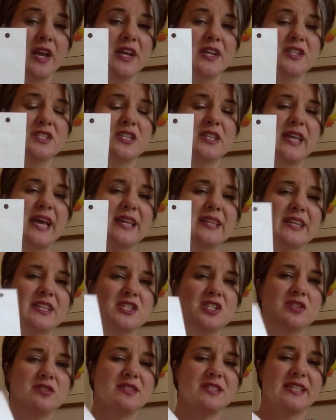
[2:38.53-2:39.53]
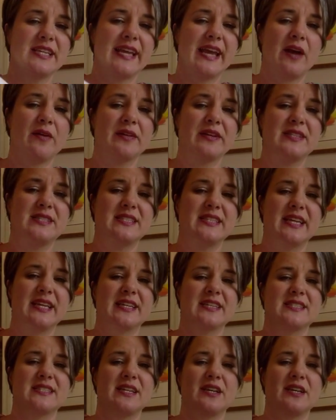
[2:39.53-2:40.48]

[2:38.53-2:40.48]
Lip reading: So that lets you see how easy it is.